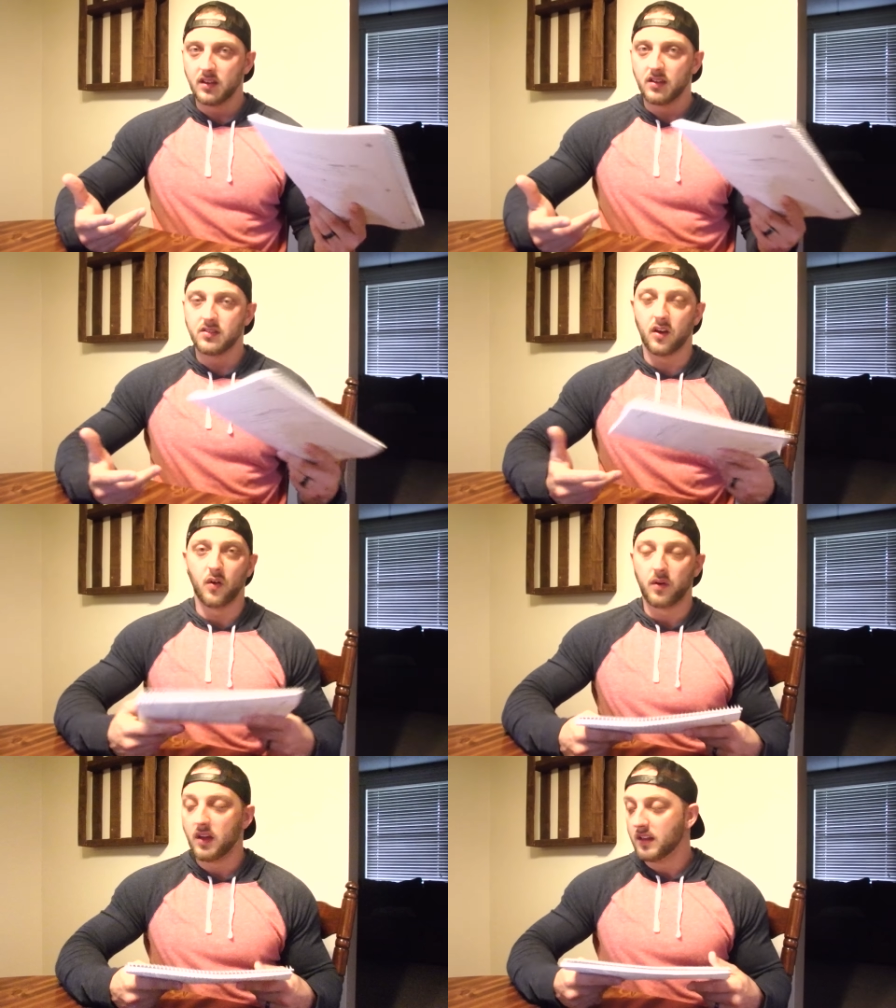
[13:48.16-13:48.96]

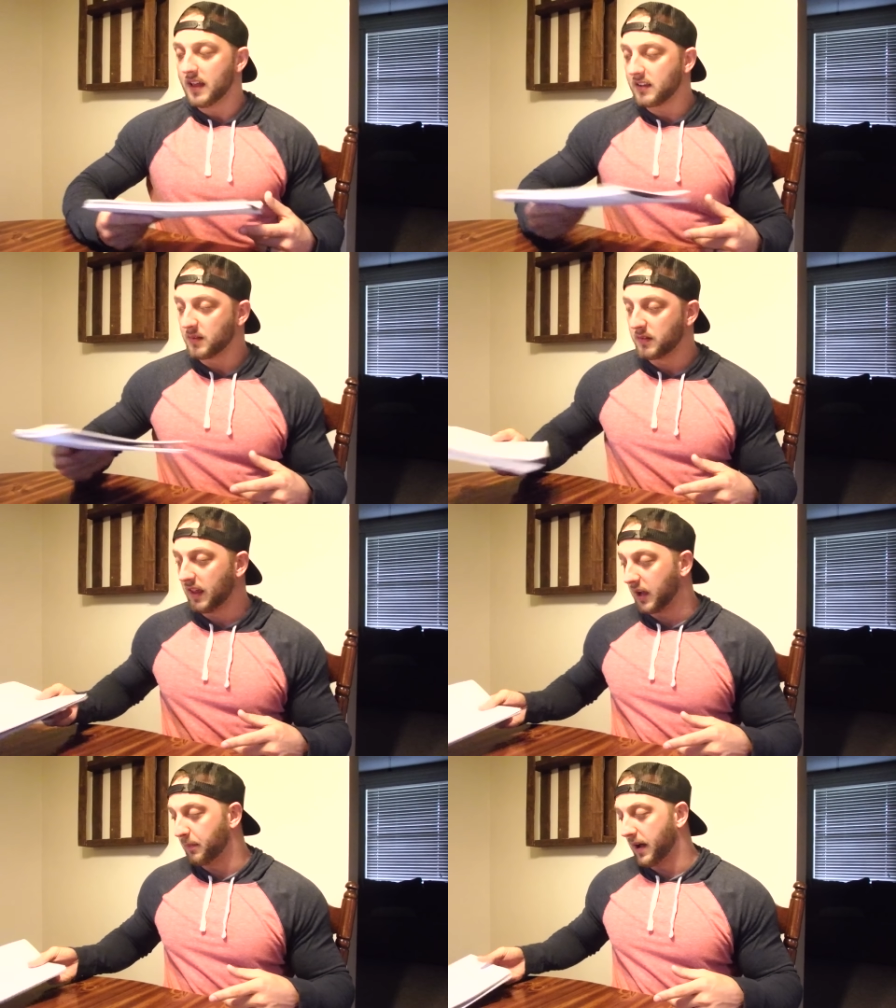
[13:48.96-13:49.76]
So that's something to
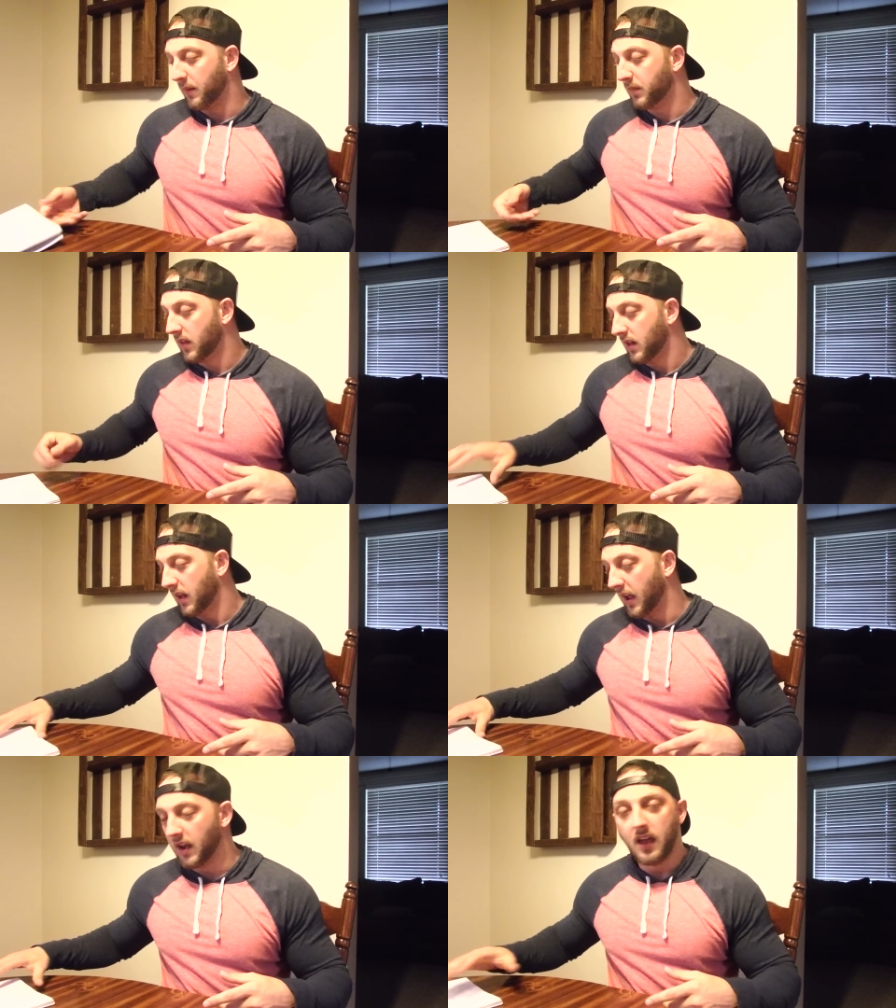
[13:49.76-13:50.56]
think about.
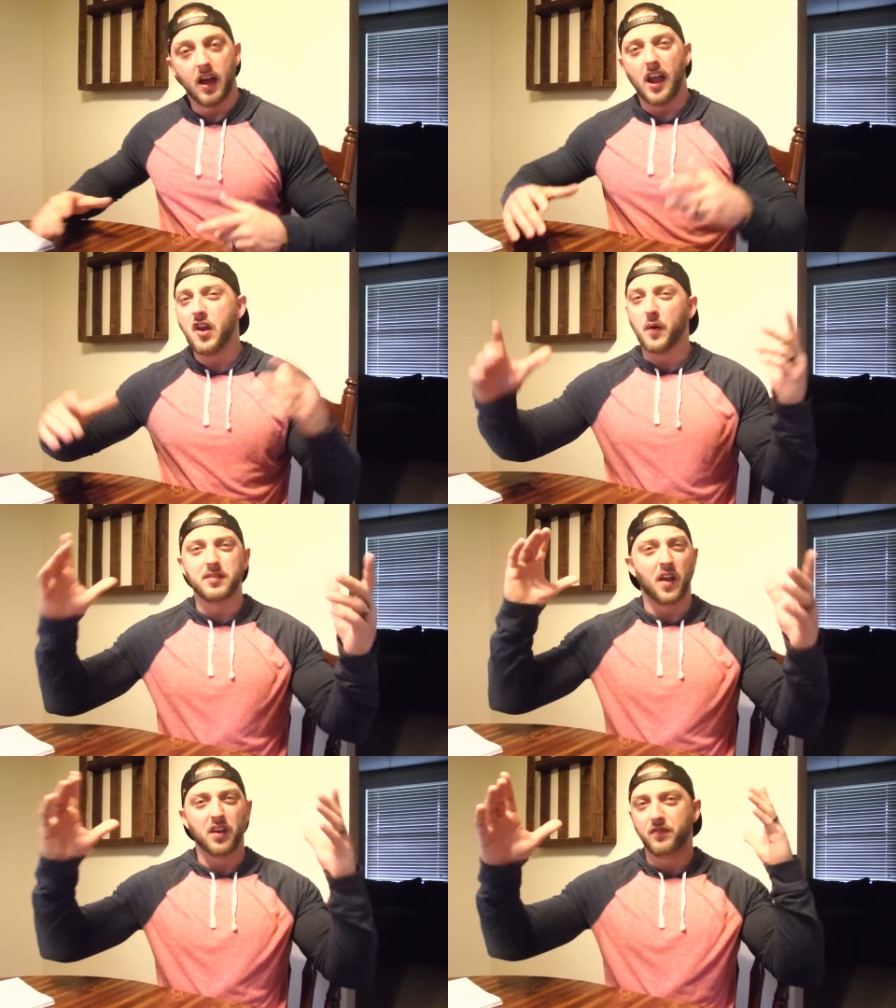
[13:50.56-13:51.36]
And I know I'm
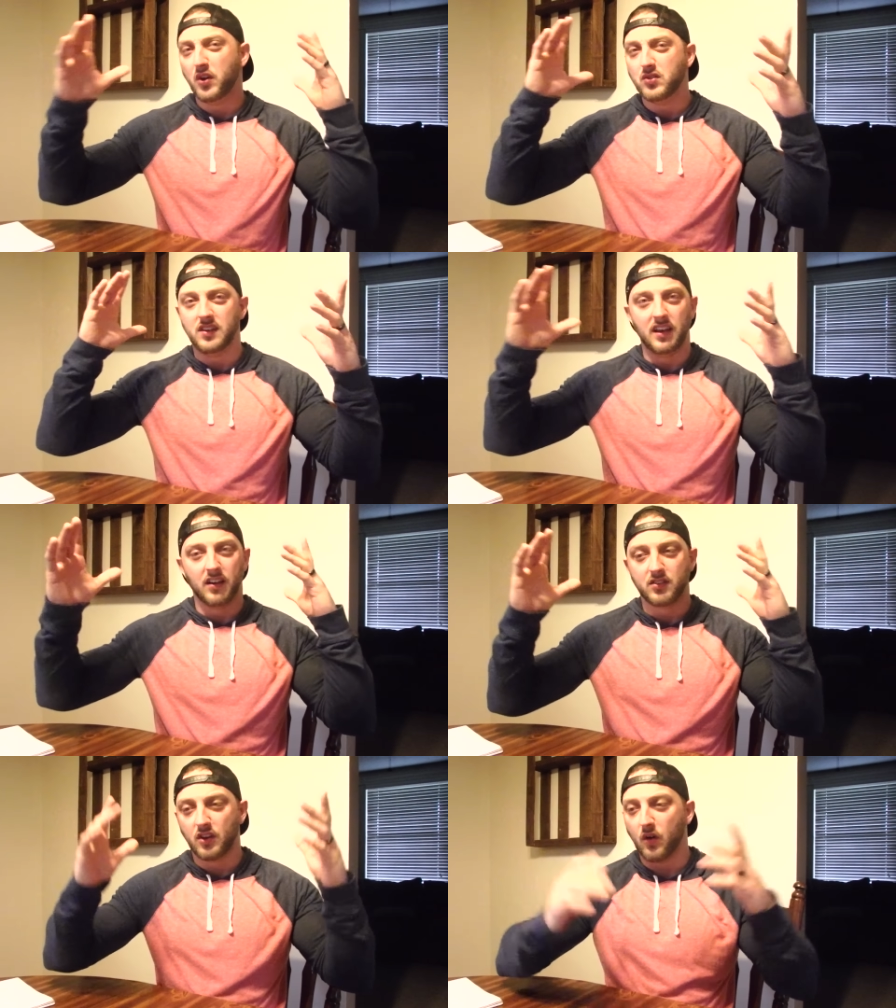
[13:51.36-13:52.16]
sounding confusing
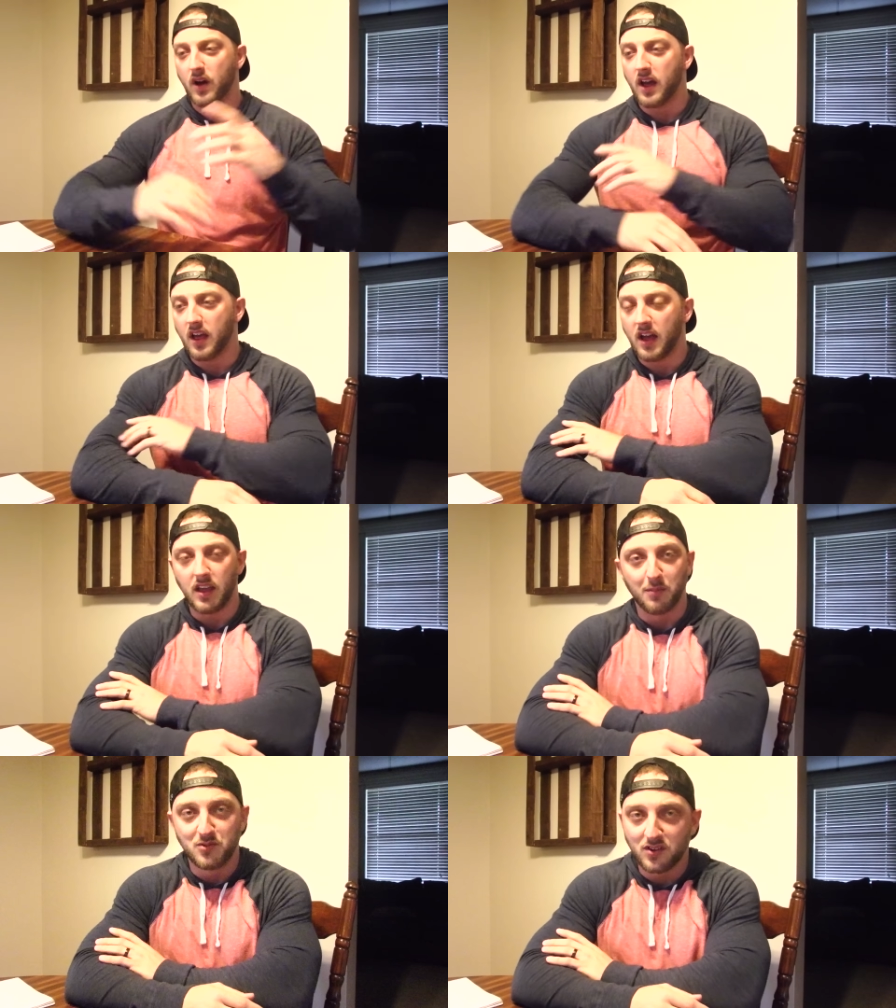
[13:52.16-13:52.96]
here, so
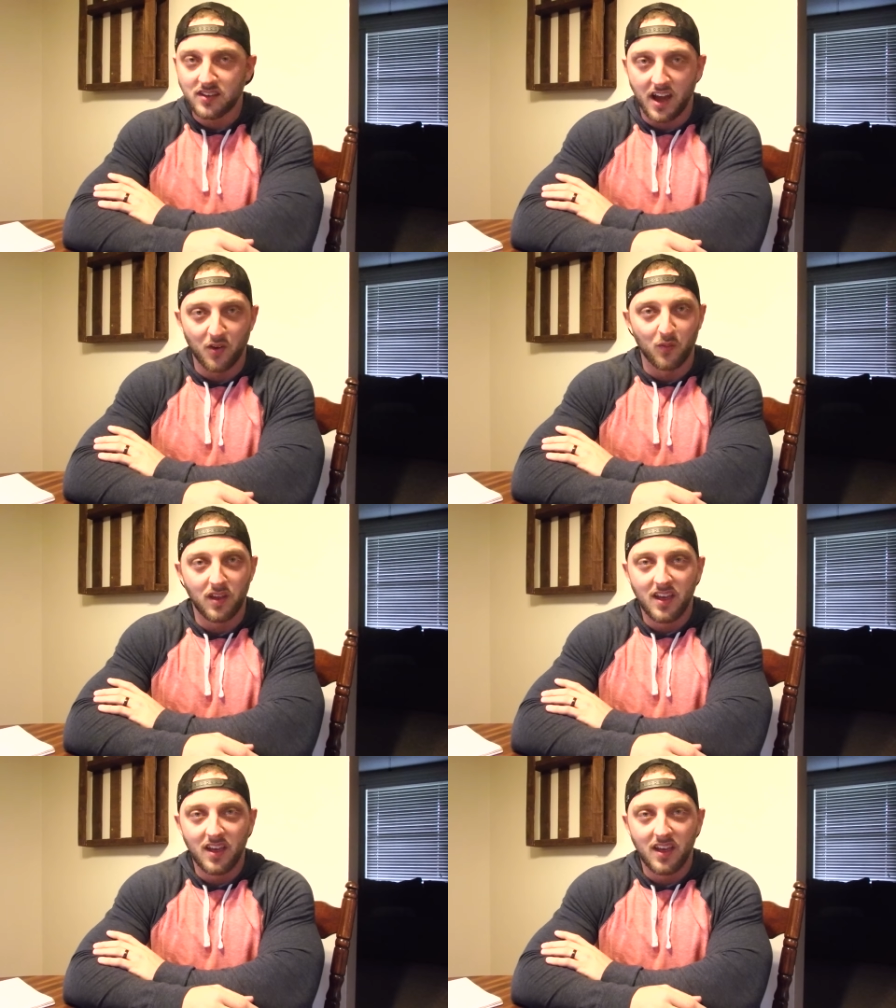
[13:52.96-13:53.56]
I'm just kind of,